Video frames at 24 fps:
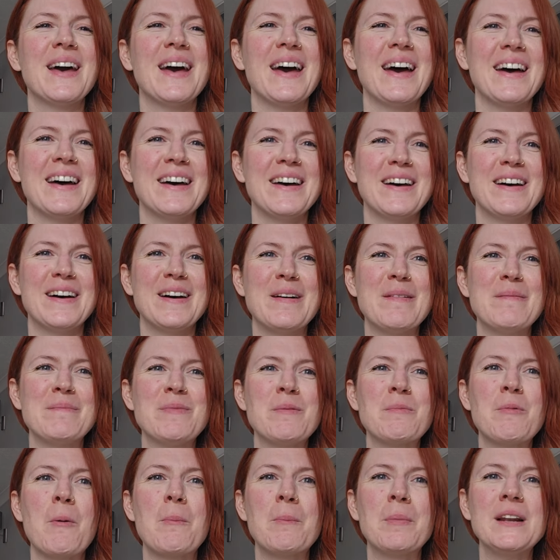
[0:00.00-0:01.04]
Um,
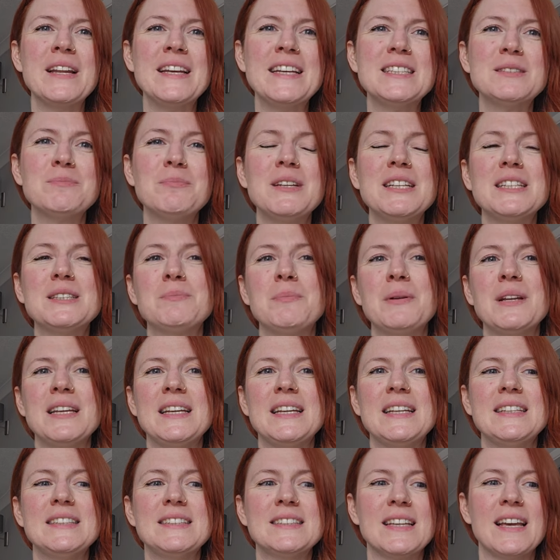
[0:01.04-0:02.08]
but please, please,
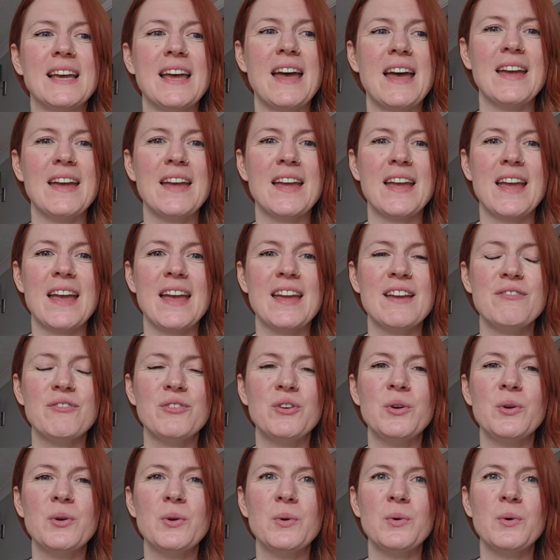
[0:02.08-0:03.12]
please, if
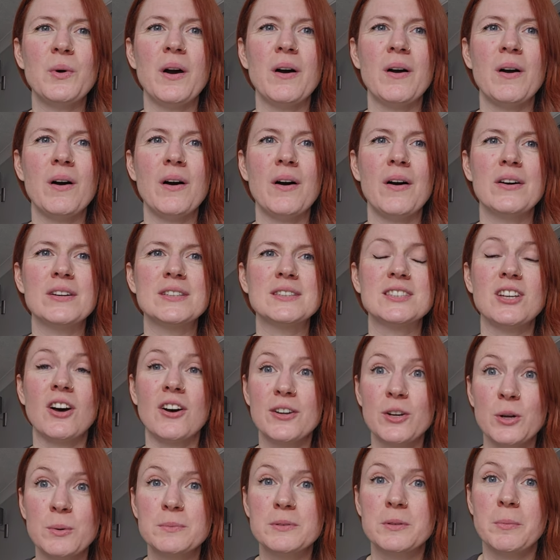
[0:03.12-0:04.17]
you uh,
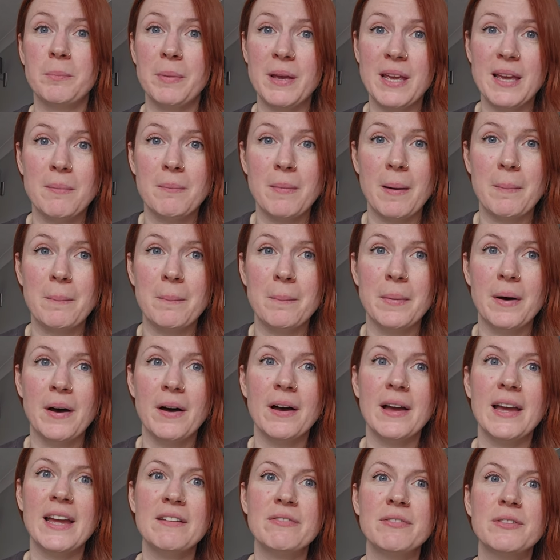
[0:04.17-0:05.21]
sign up to be a member,
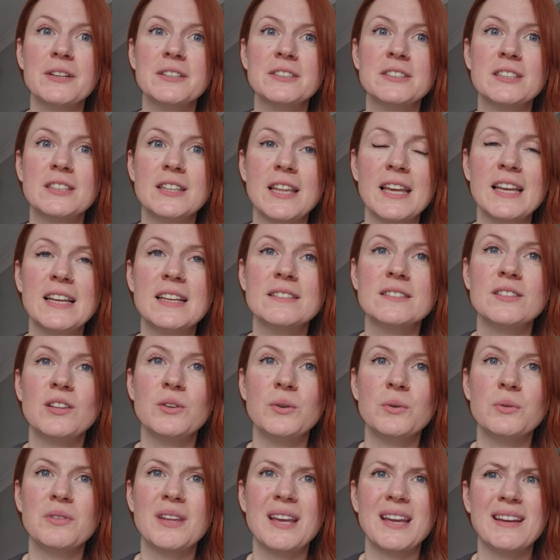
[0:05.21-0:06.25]
if there's things that
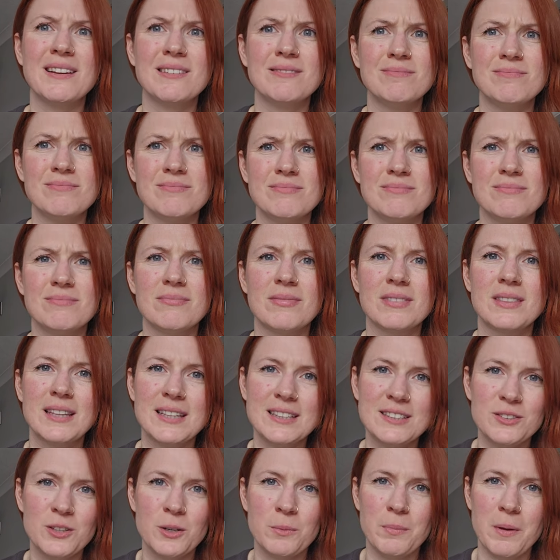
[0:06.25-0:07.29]
you think, mm, this
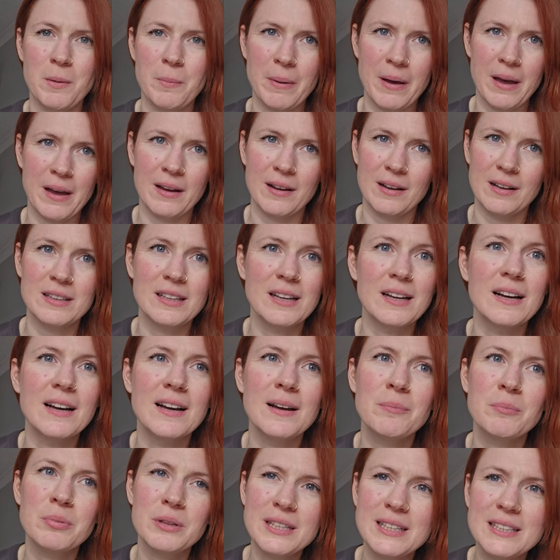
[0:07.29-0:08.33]
could be better, Claire,
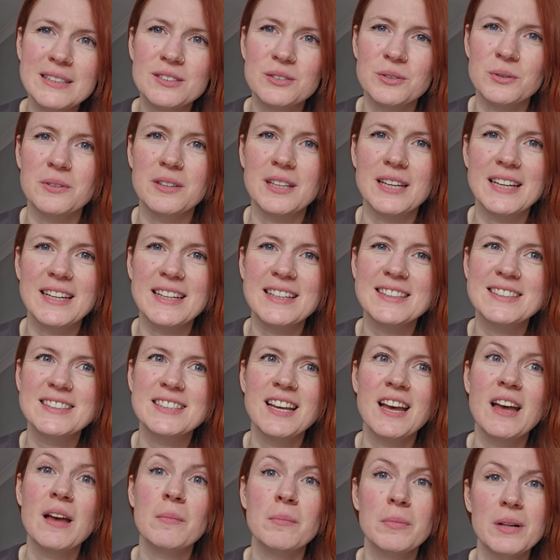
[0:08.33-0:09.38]
please do this.
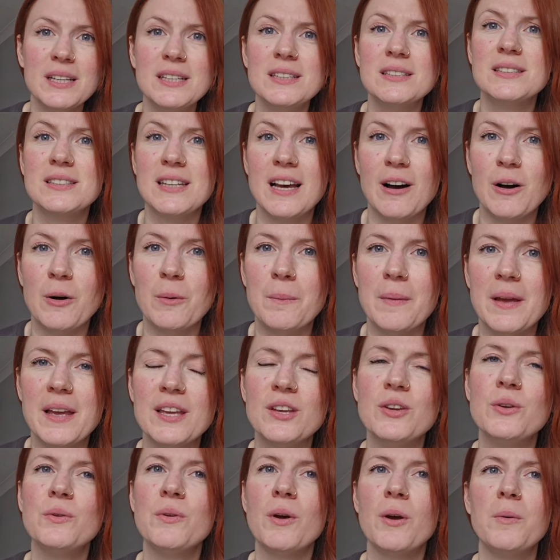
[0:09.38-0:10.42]
Please tell me,
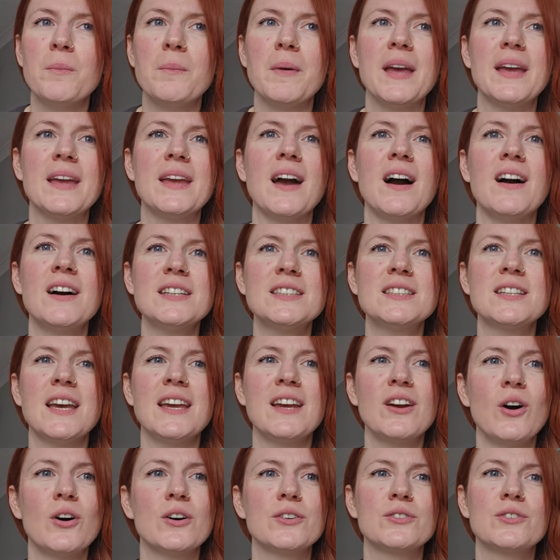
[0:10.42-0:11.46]
you know me, I
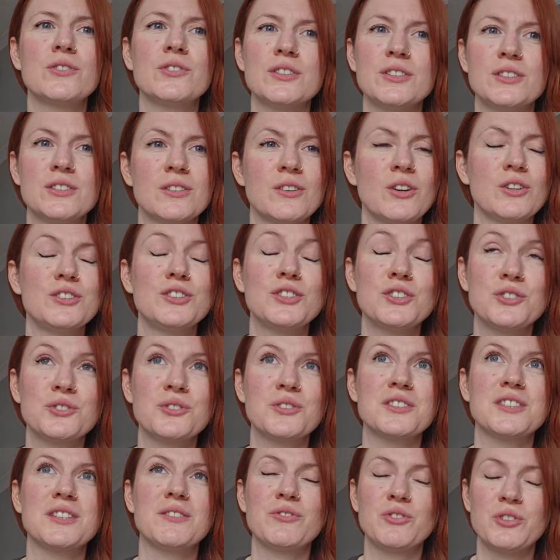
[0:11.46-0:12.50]
take on
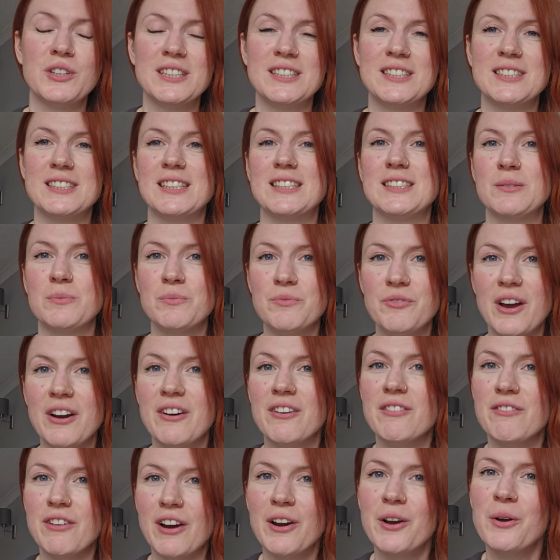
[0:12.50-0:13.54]
constructive criticism very,
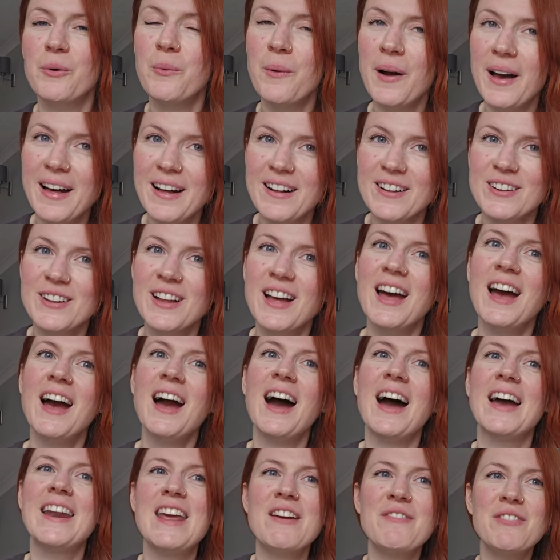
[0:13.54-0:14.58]
very well.
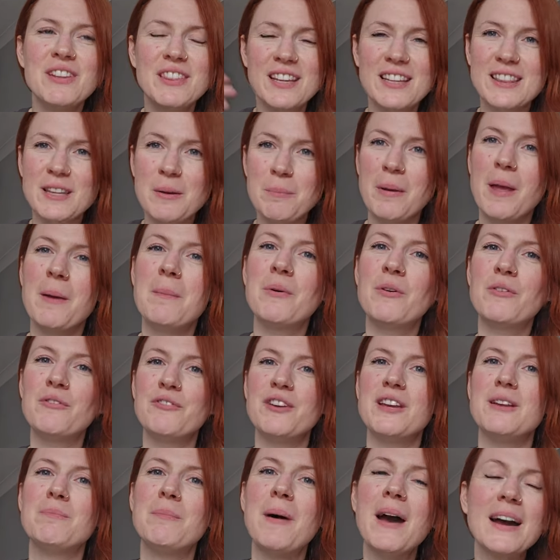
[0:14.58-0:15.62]
And everything that people
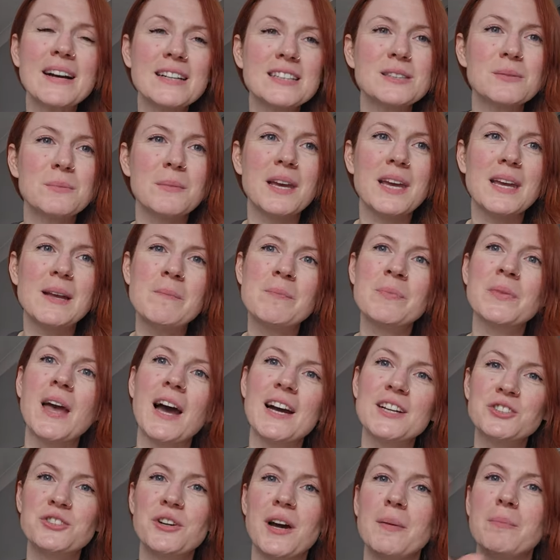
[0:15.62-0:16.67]
feed back to me, I
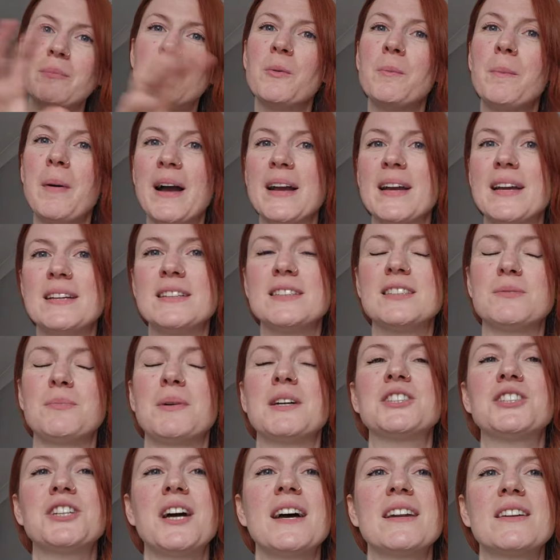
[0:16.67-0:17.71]
try and put back into my
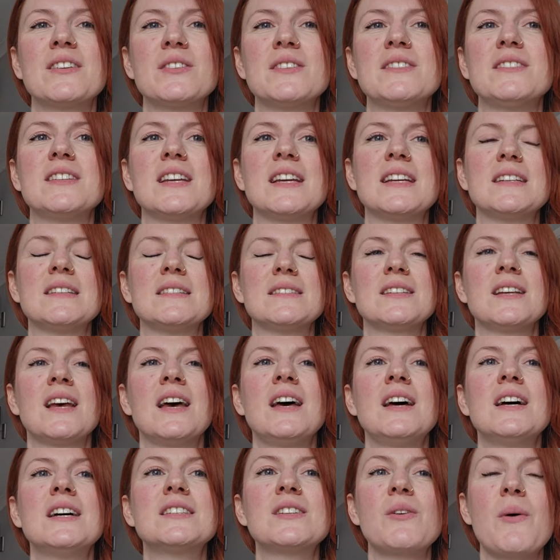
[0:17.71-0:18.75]
channel and things.
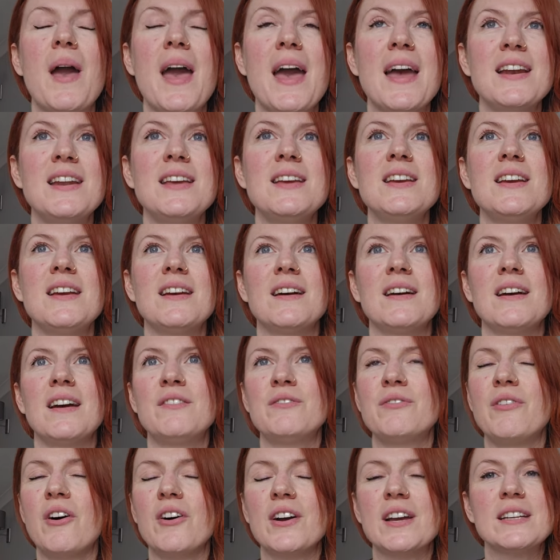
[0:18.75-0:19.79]
So any
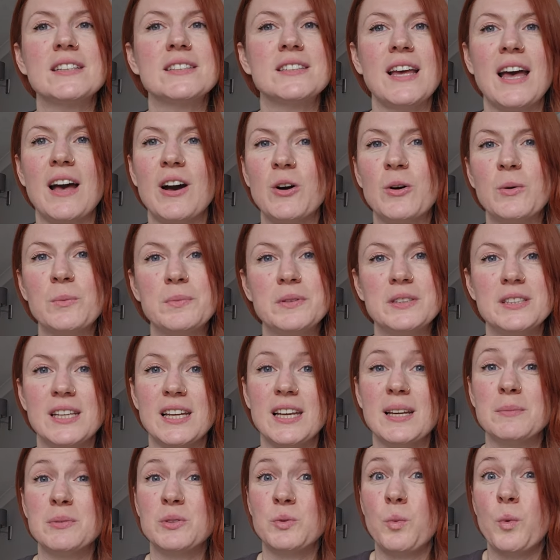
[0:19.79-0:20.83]
advice, help,
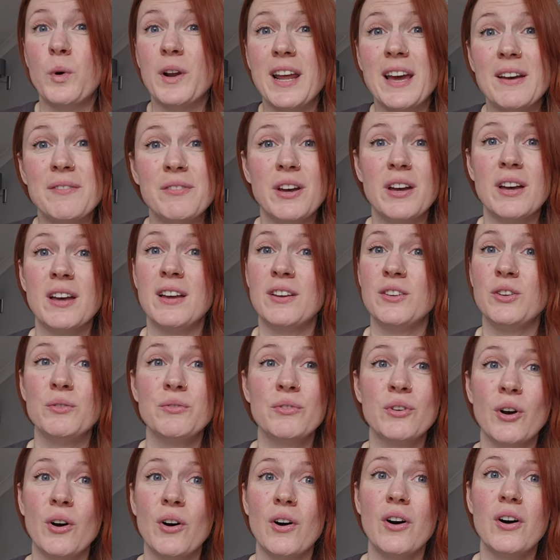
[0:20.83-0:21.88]
tips, whatever you've
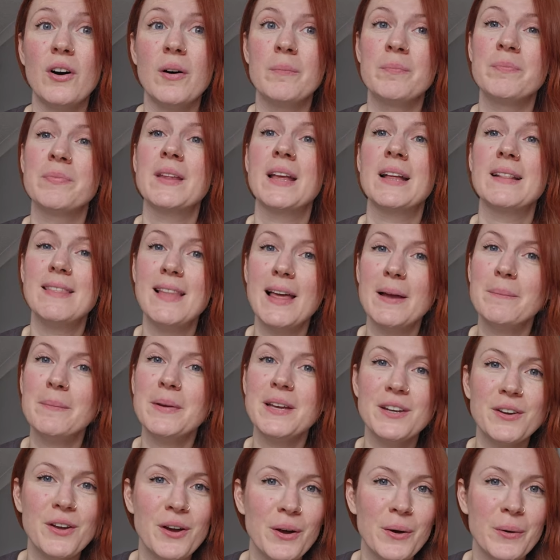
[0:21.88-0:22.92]
got, let me
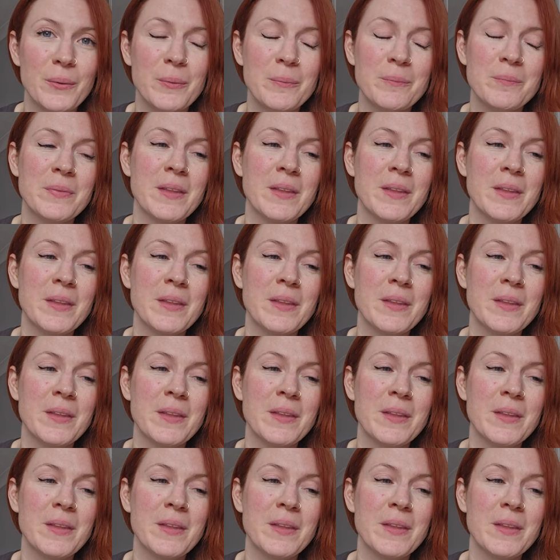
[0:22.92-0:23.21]
know.